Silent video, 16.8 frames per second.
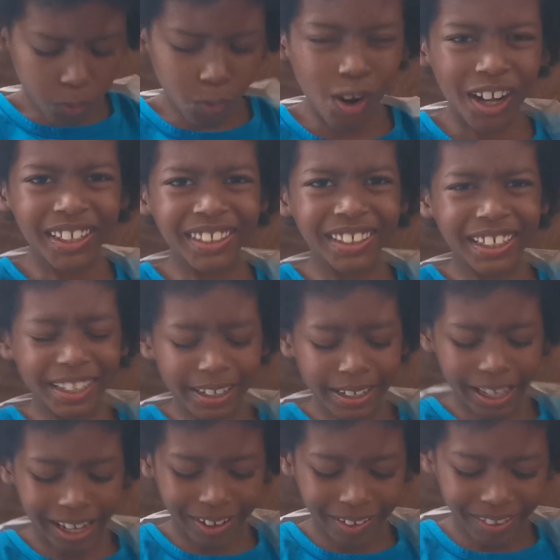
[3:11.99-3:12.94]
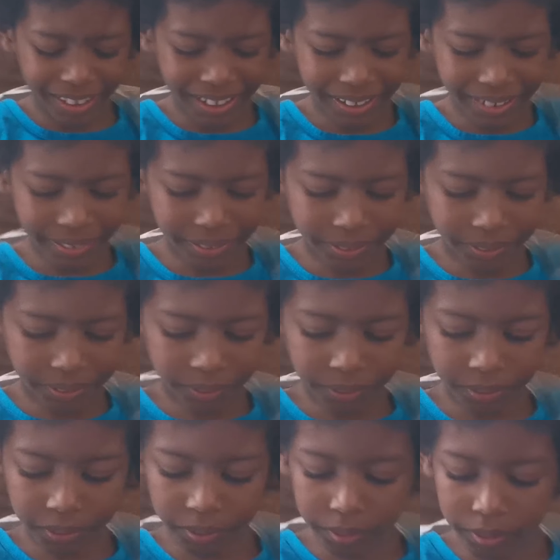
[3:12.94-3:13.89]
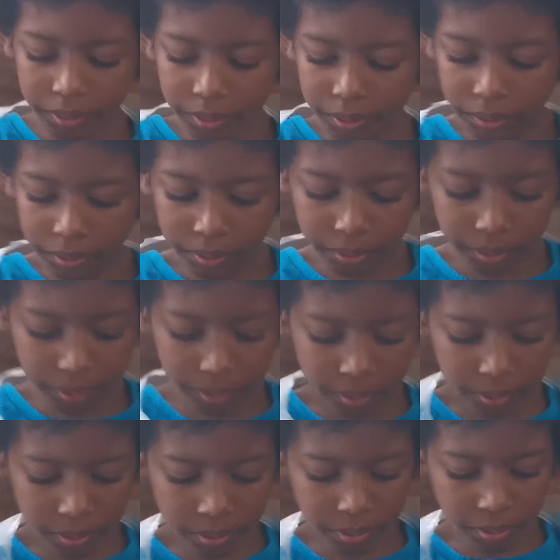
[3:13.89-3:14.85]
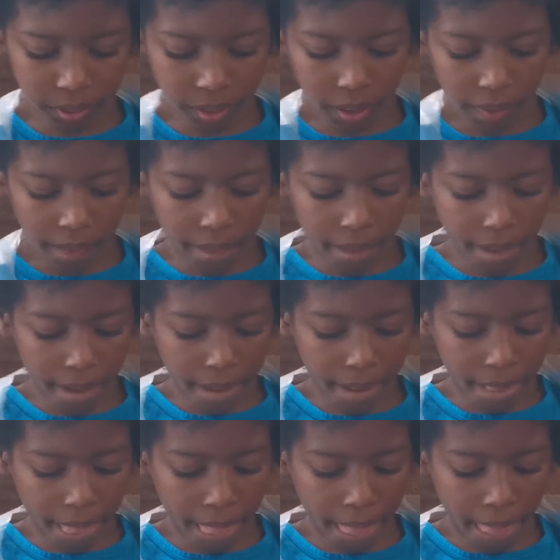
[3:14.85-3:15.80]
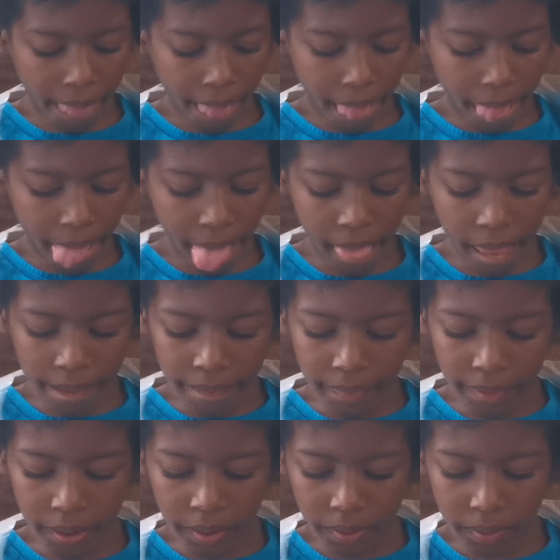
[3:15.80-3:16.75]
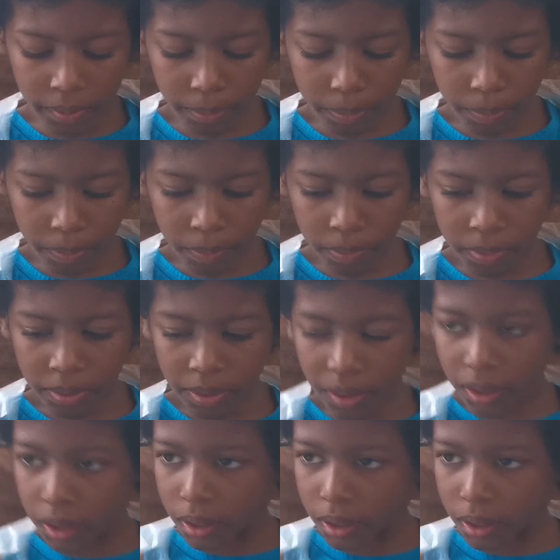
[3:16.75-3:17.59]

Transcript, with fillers: What now it, anyway? it's my go. It means it means that you're dressed up, really smart. Dressed to the nines.